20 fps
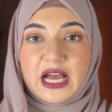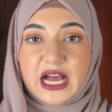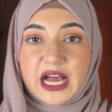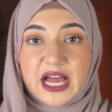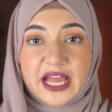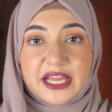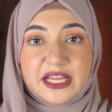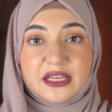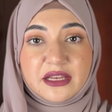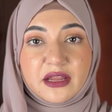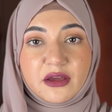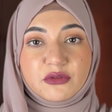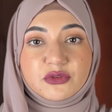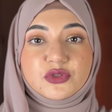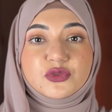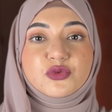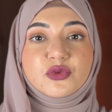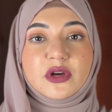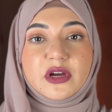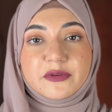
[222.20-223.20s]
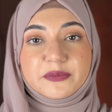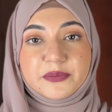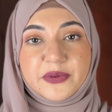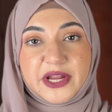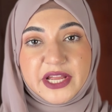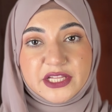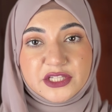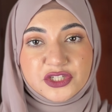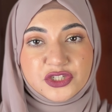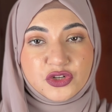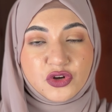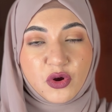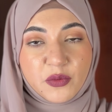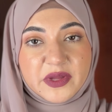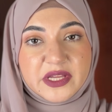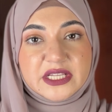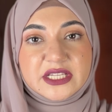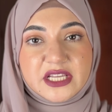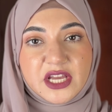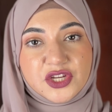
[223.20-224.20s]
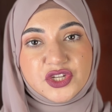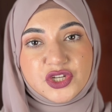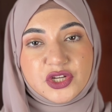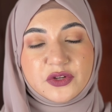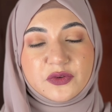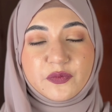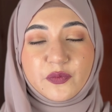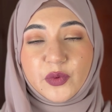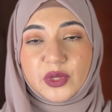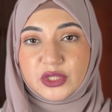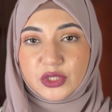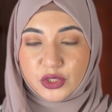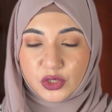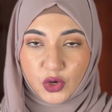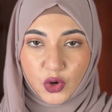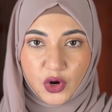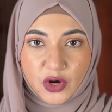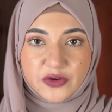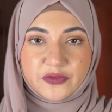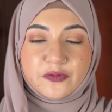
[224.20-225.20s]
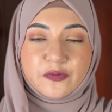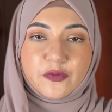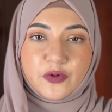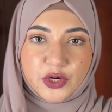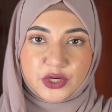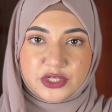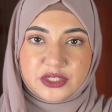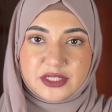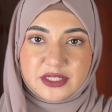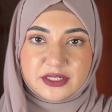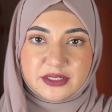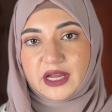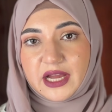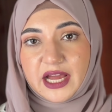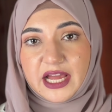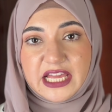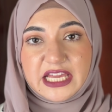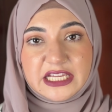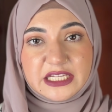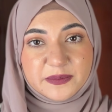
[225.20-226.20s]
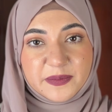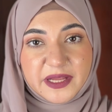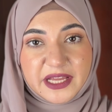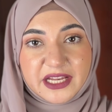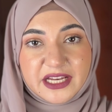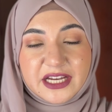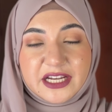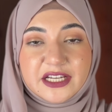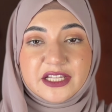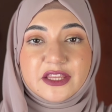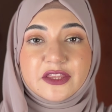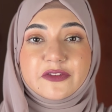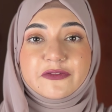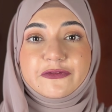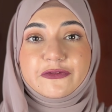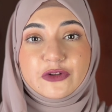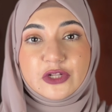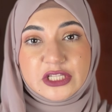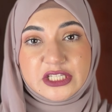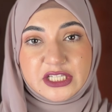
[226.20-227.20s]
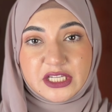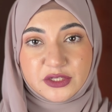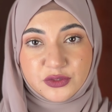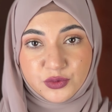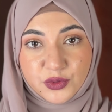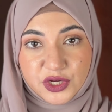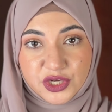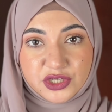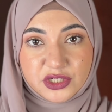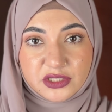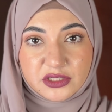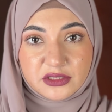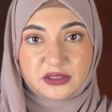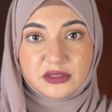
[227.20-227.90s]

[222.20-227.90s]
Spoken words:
I now do a brainstorming session with Claude first. I explain it the full situation,